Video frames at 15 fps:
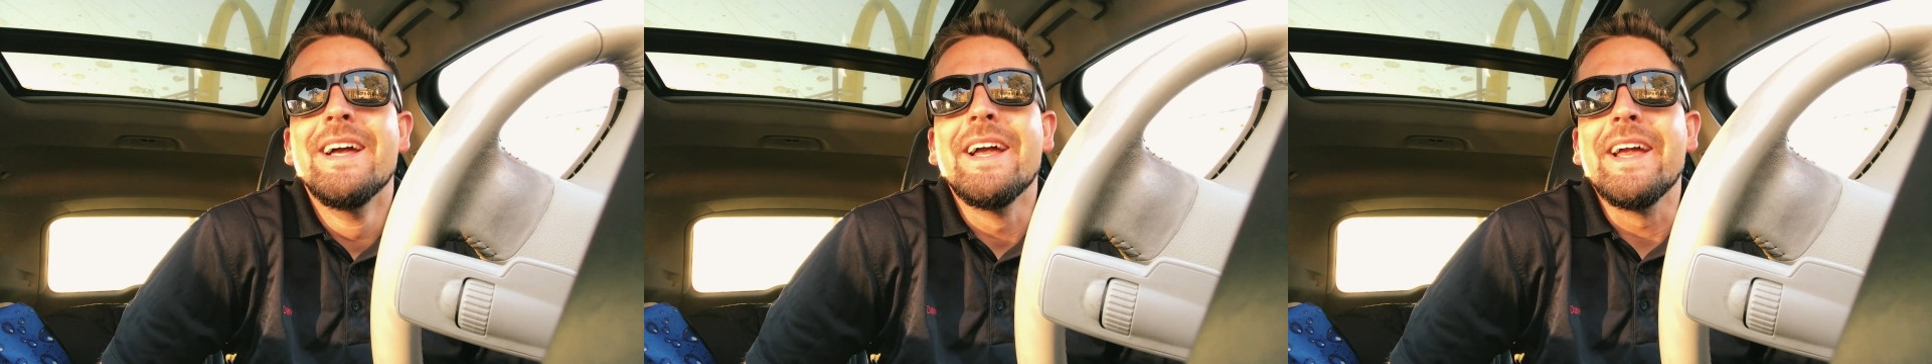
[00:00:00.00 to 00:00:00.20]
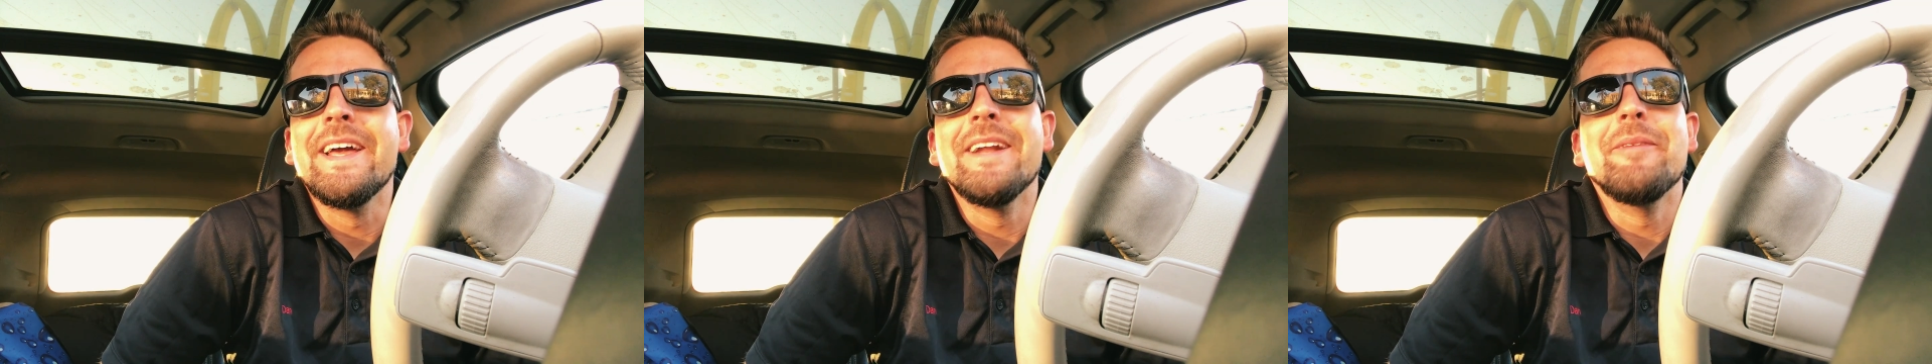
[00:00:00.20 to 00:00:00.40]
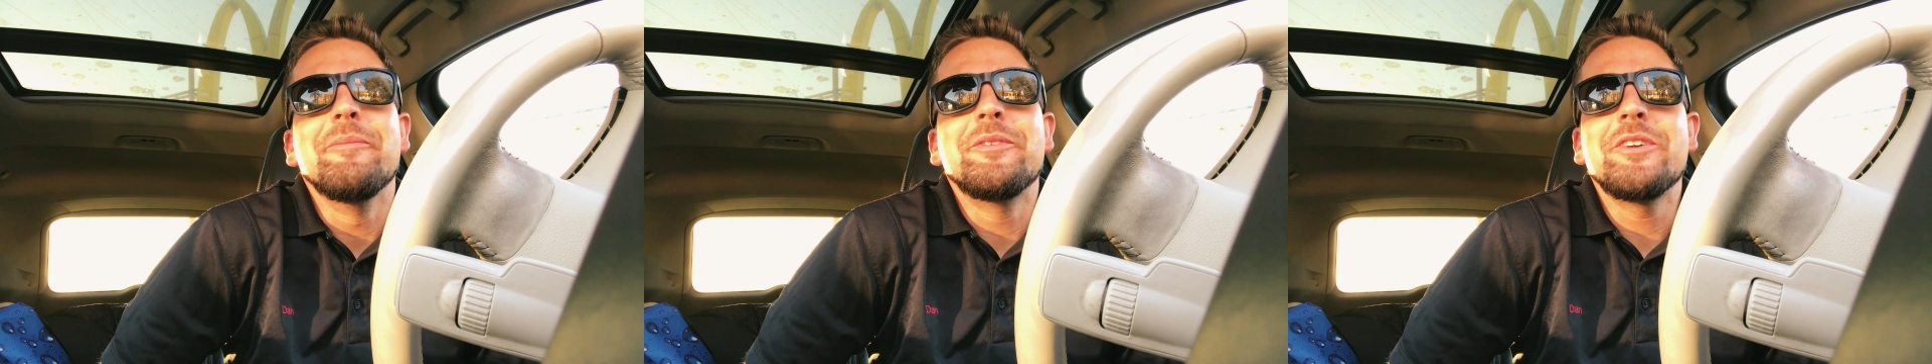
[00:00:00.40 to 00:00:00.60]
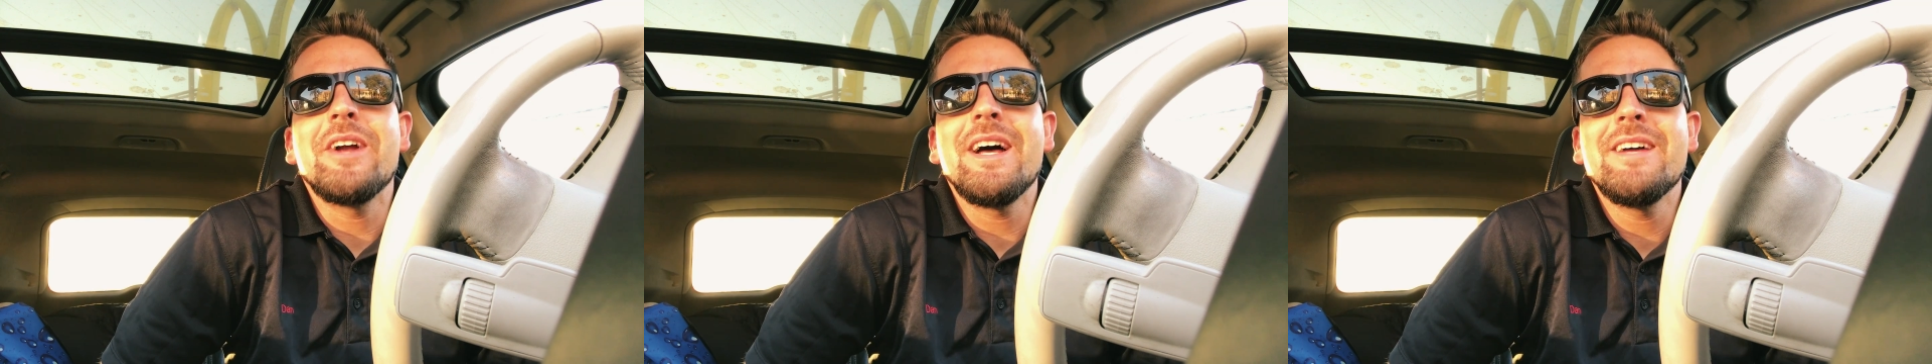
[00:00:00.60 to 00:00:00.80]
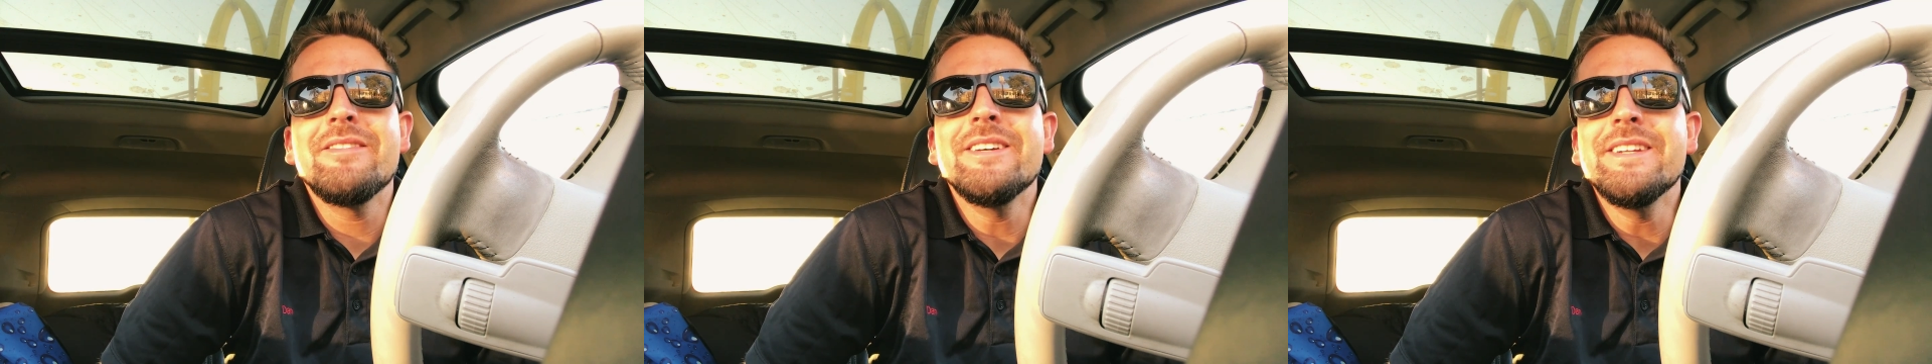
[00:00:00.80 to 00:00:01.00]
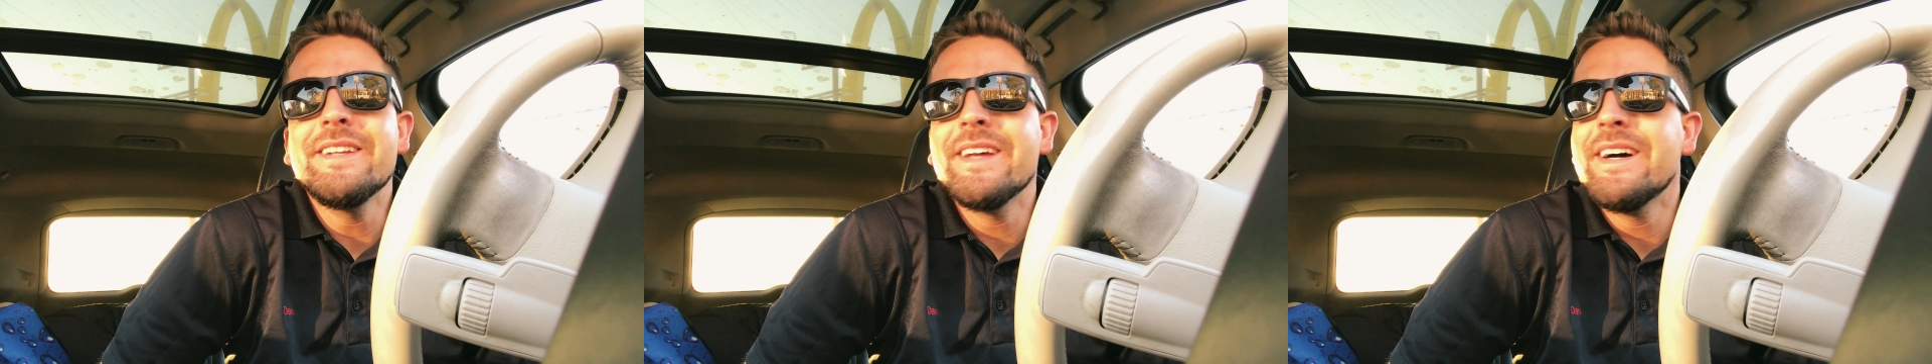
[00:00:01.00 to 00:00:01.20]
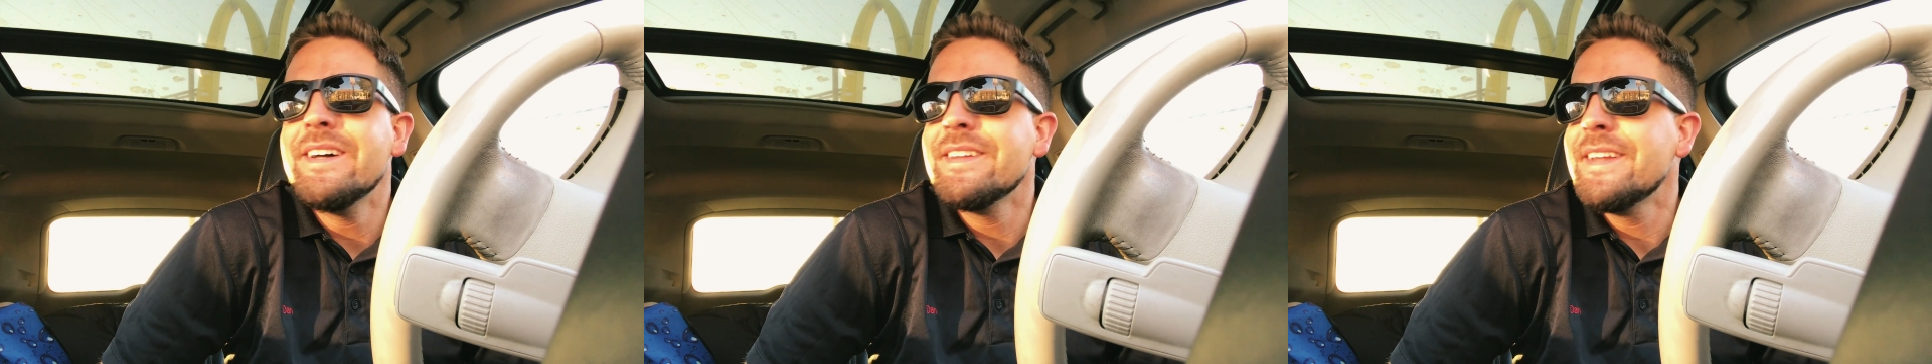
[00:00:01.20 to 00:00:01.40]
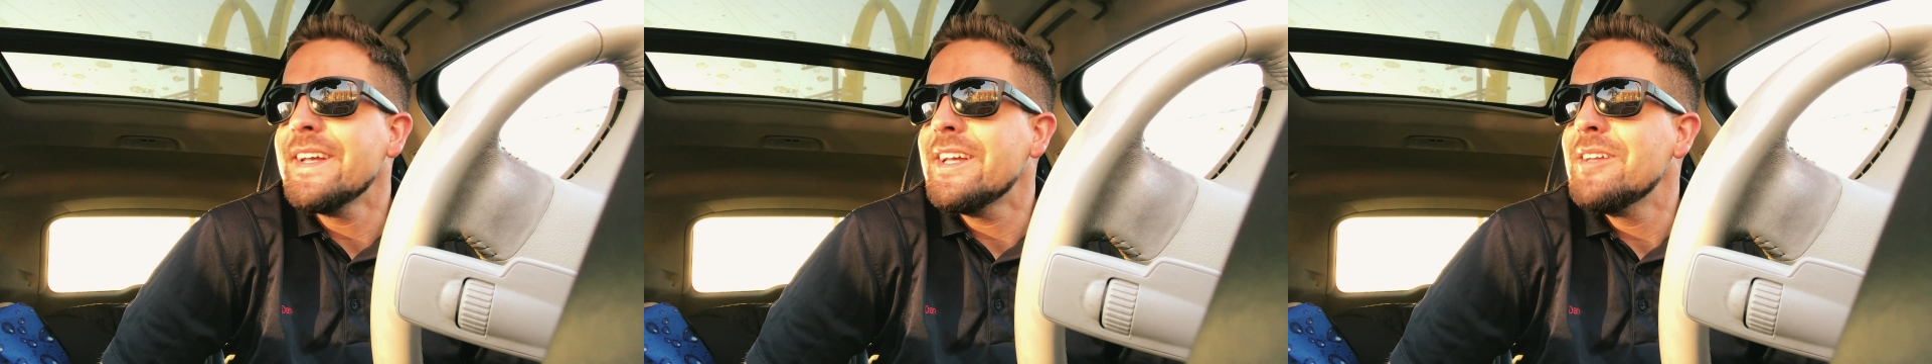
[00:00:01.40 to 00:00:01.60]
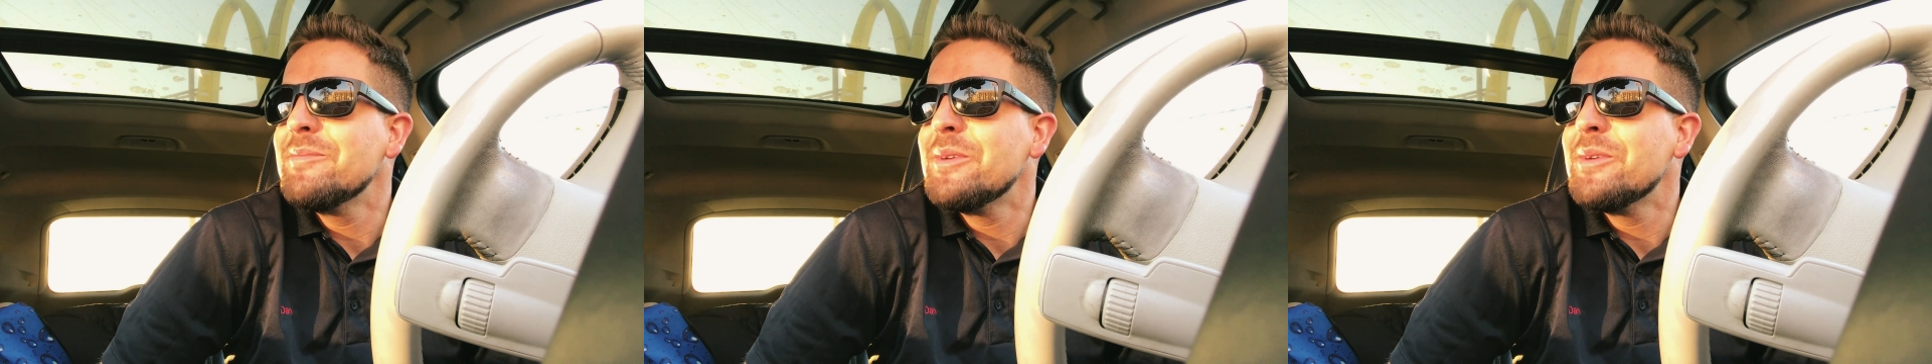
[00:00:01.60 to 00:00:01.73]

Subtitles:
And I'm driving down Lincoln